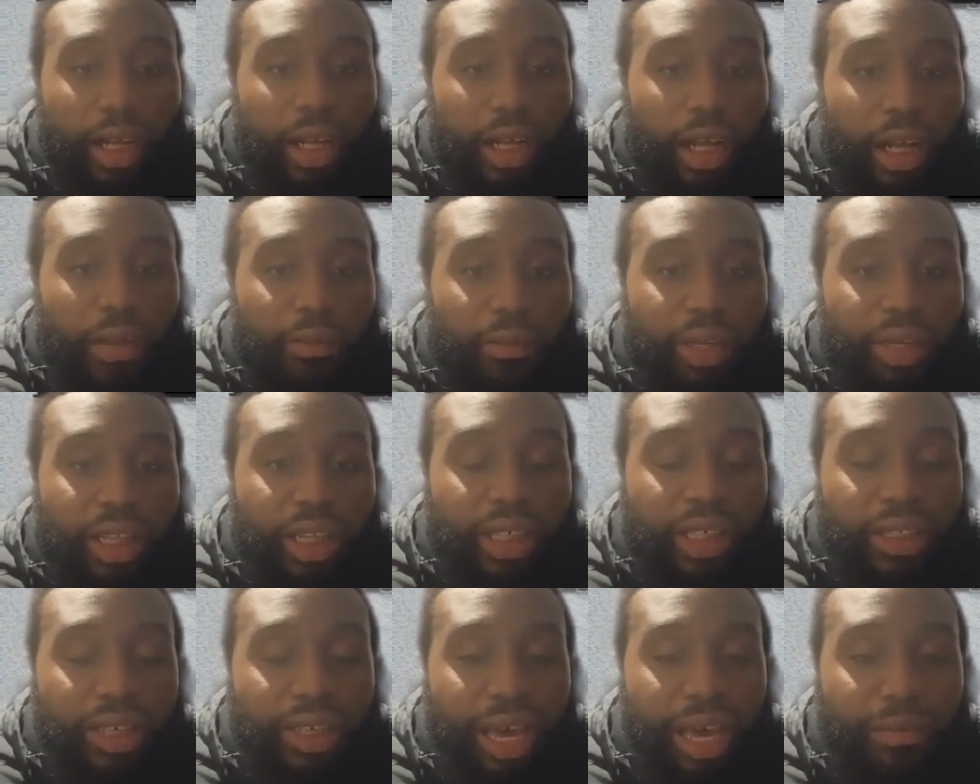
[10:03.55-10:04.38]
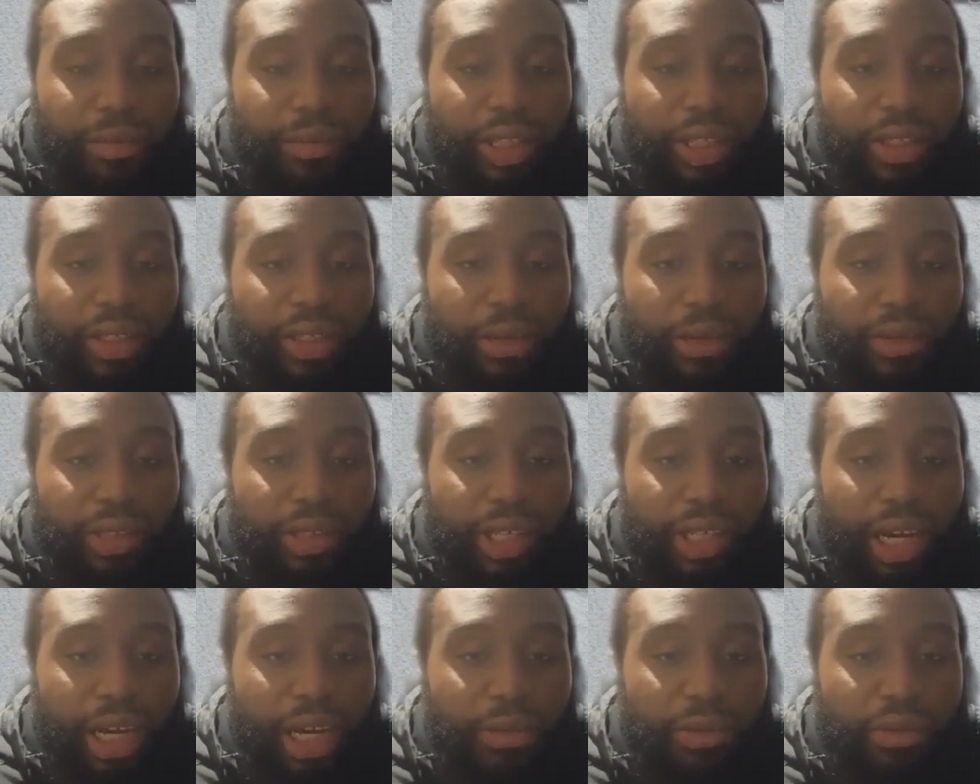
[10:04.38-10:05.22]
I mean, this happens
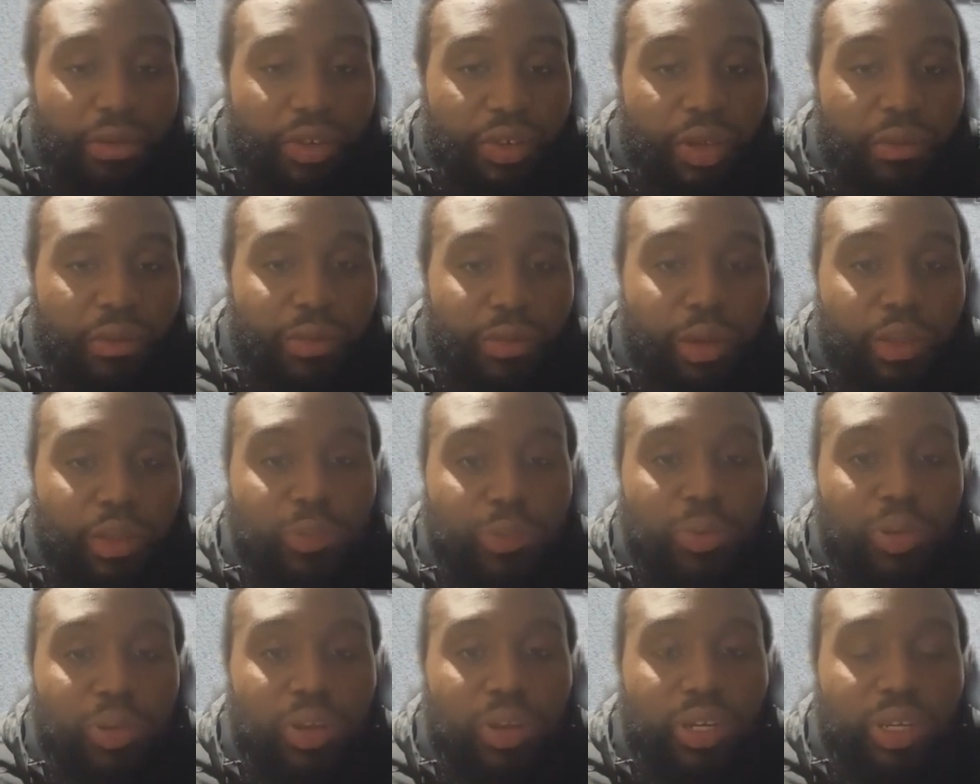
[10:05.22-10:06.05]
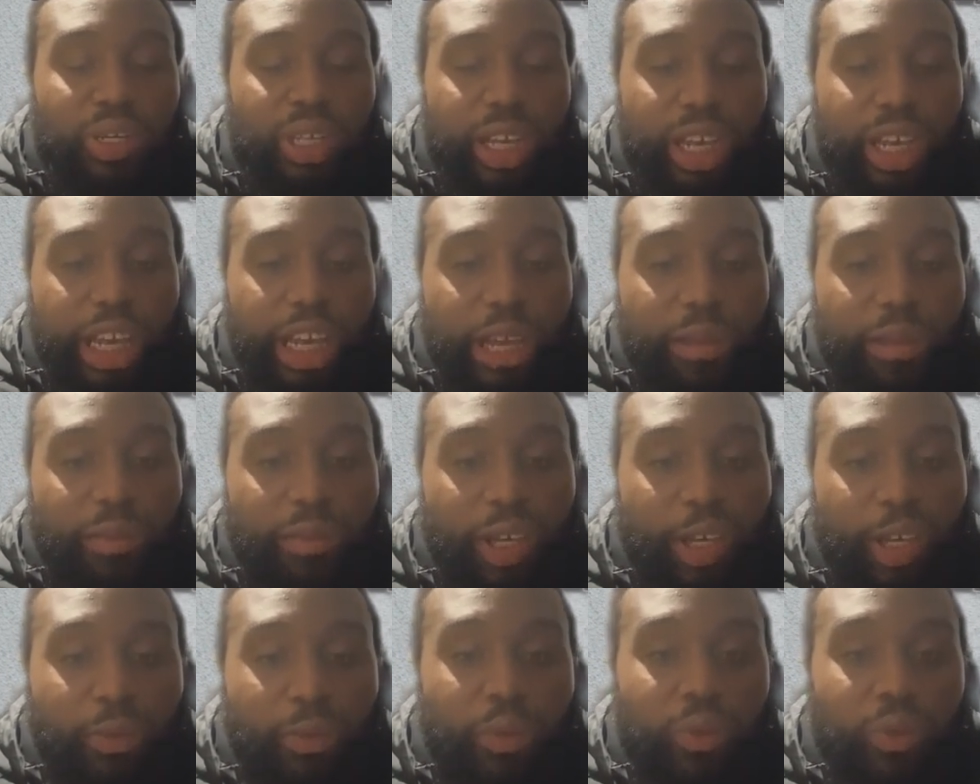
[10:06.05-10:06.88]
sometimes, but for the most part,
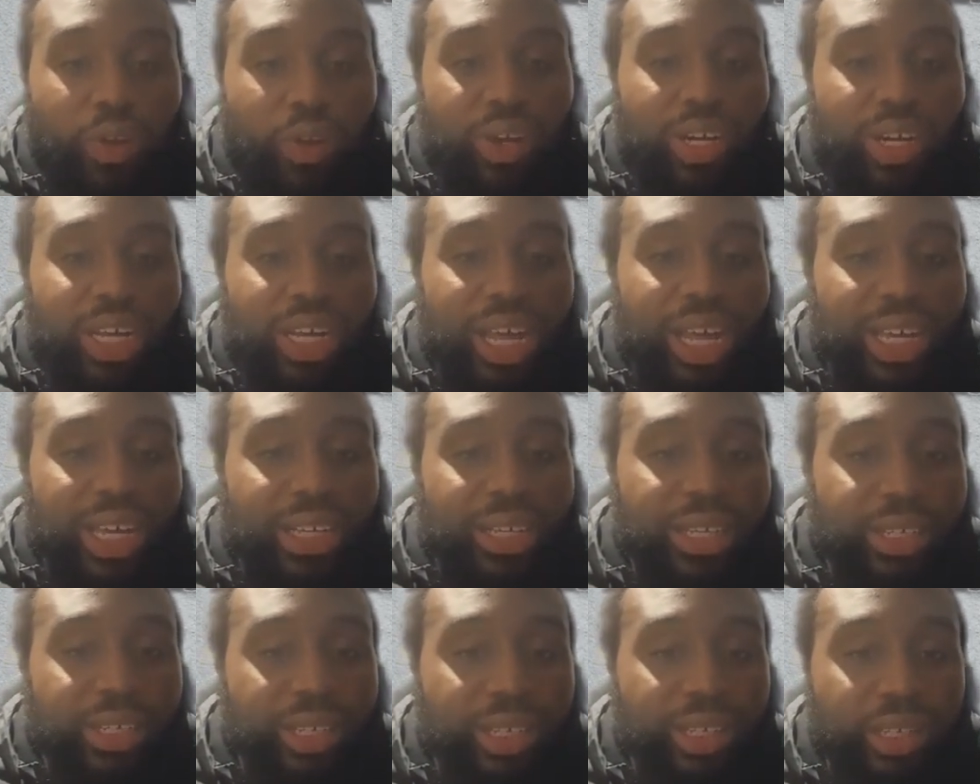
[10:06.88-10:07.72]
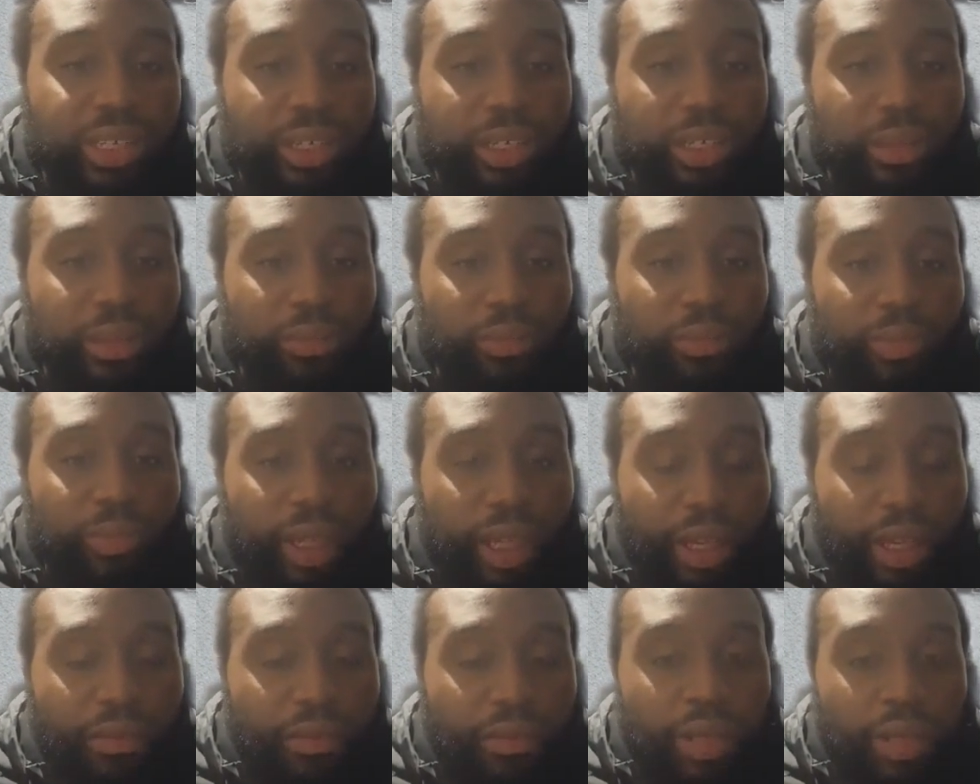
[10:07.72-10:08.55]
people are not
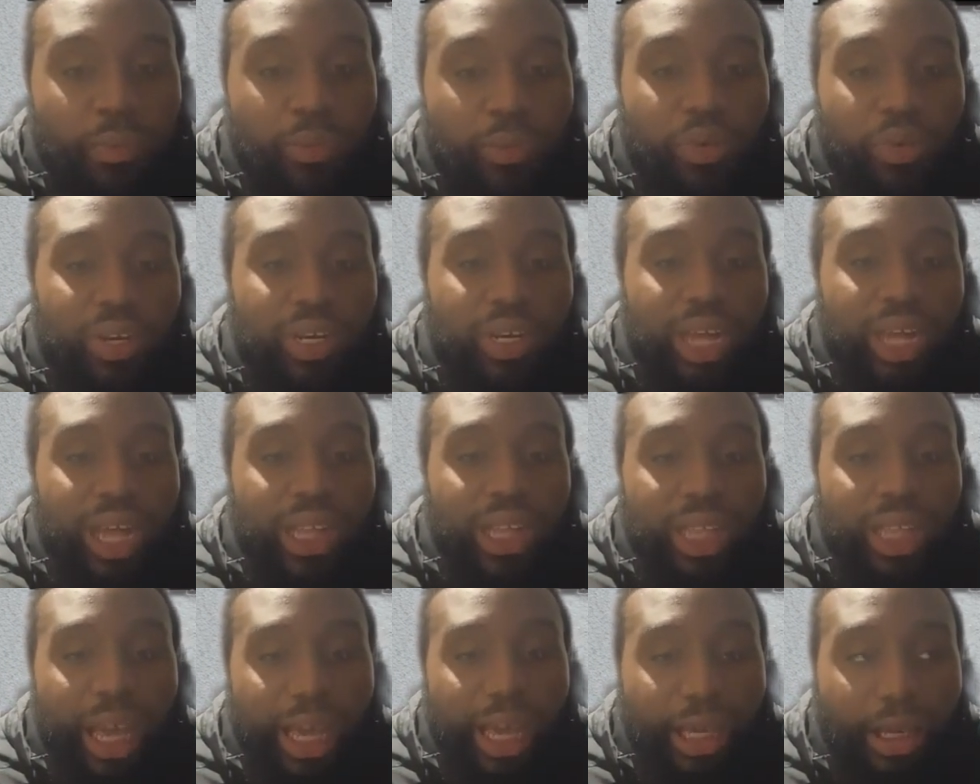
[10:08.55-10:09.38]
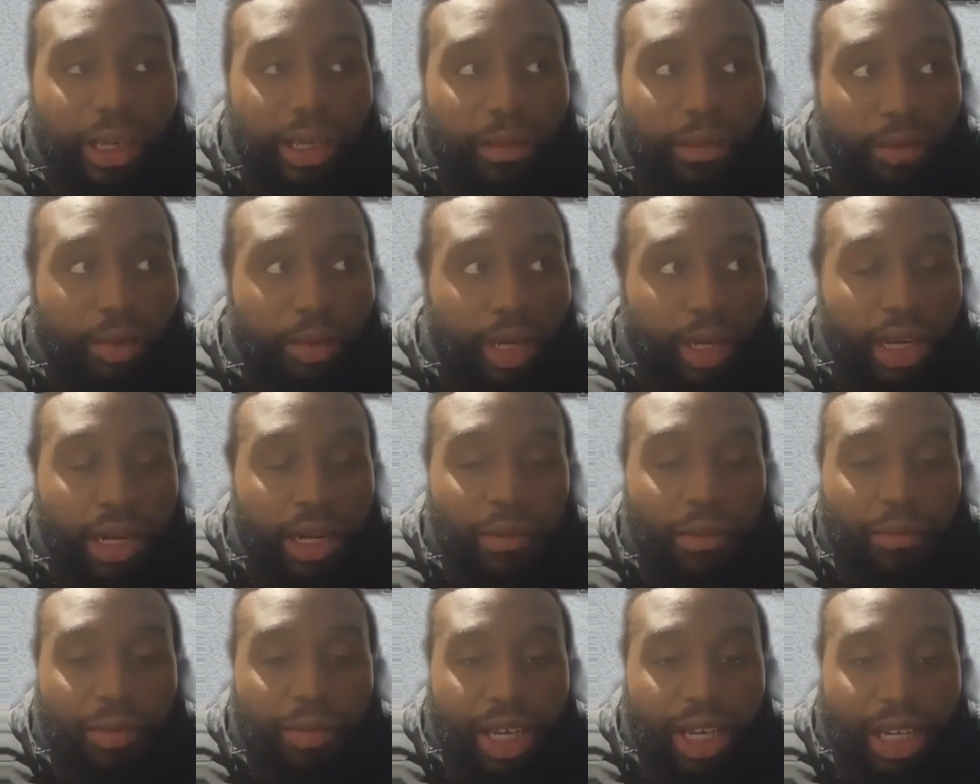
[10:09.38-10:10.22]
people are not like gonna
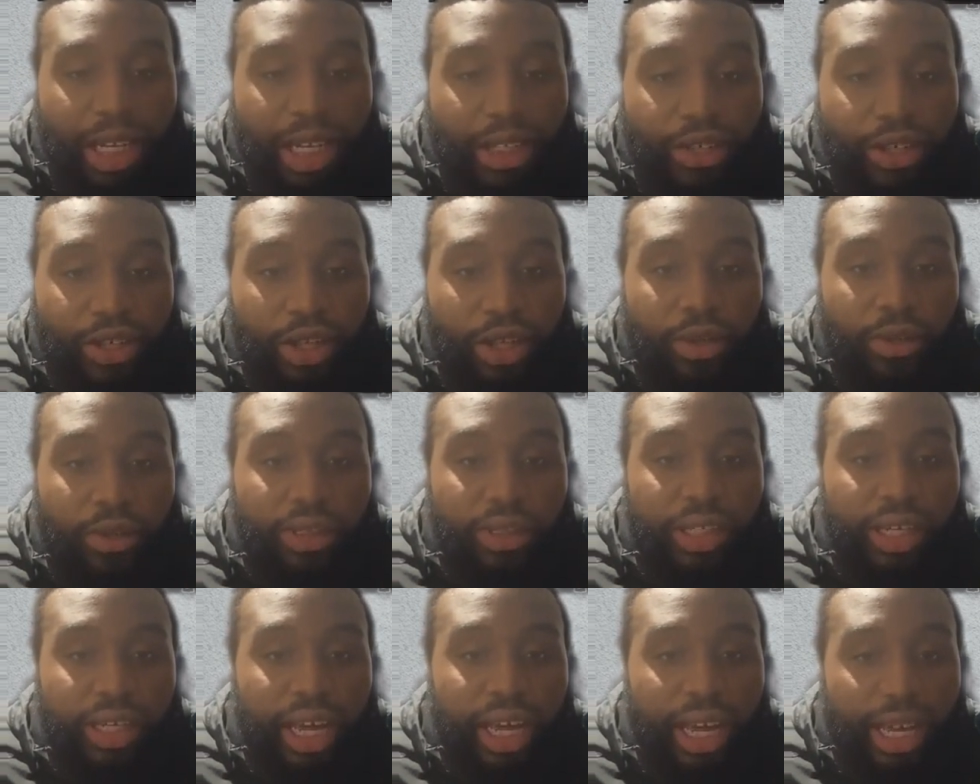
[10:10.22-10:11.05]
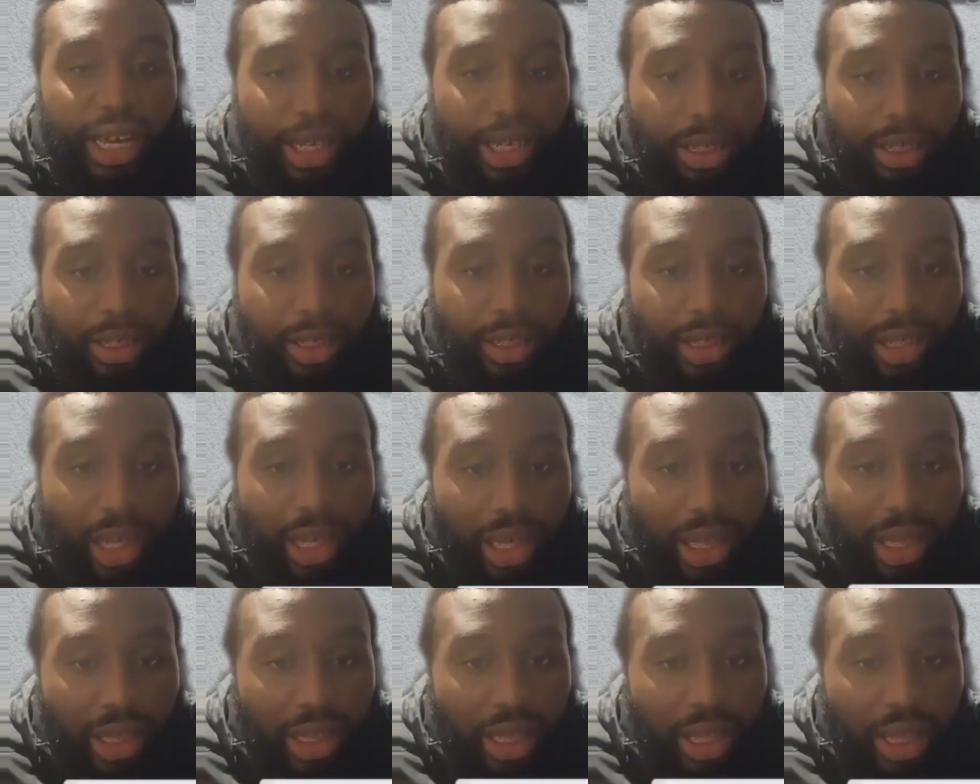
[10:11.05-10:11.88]
meet each other tonight
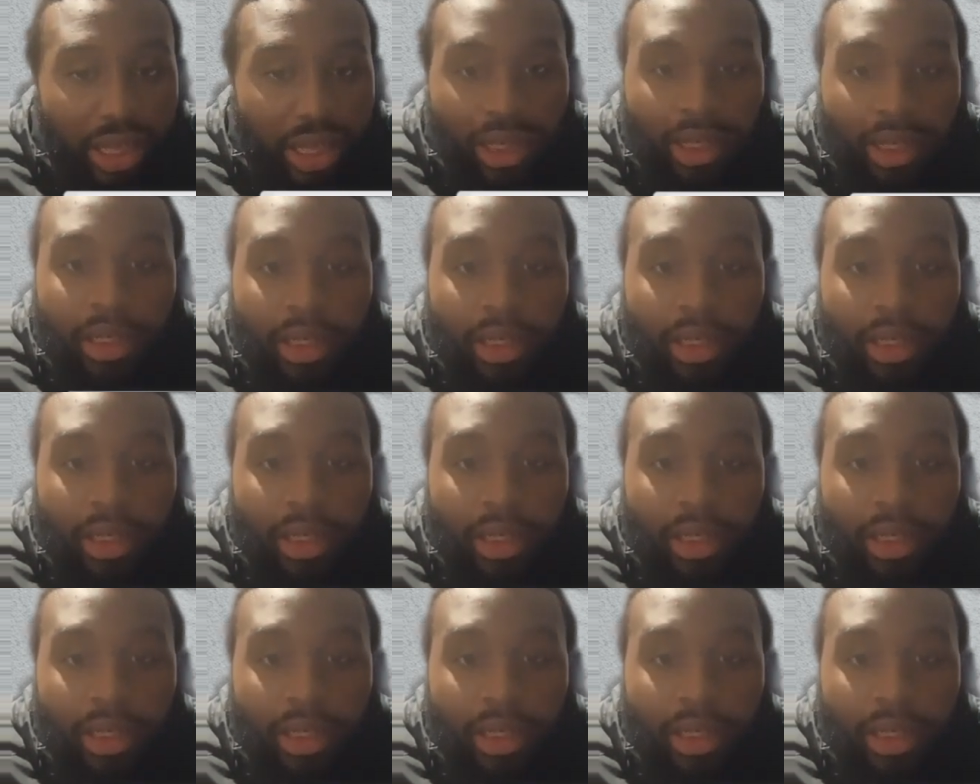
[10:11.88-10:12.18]
and then